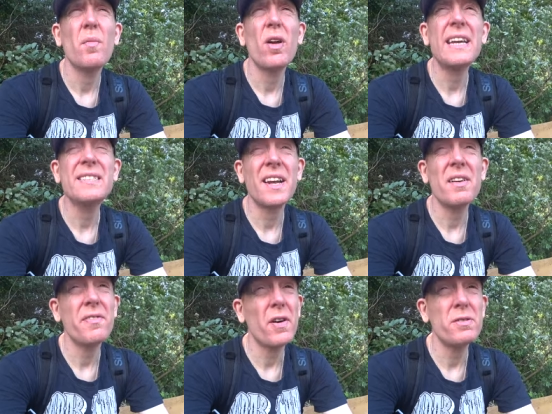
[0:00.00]
I'm on
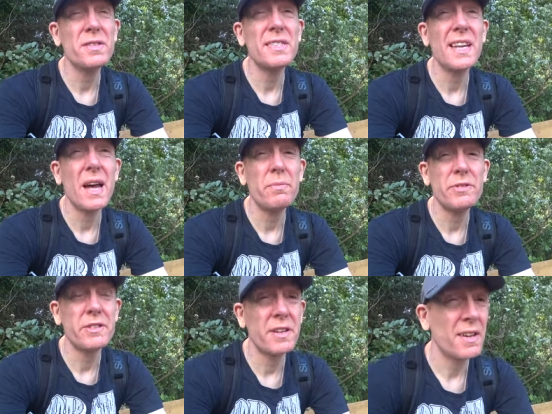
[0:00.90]
8,500
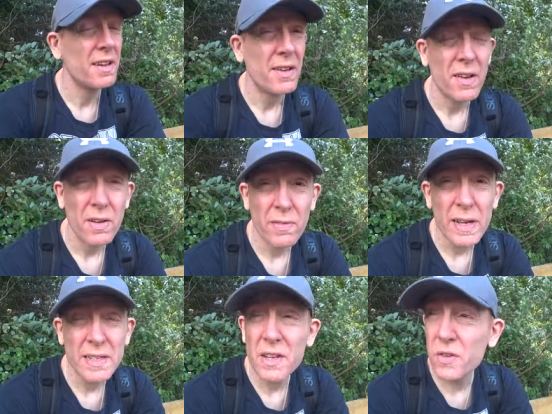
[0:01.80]
steps,
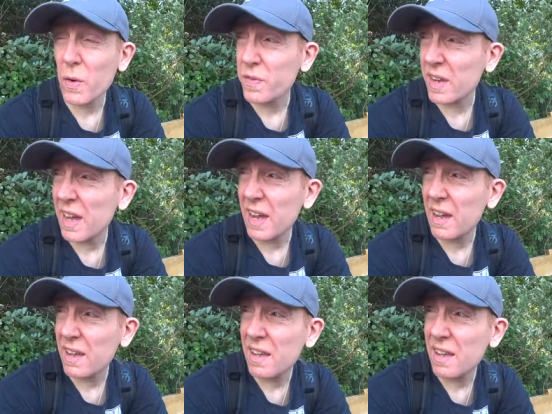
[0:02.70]
finding it tough today,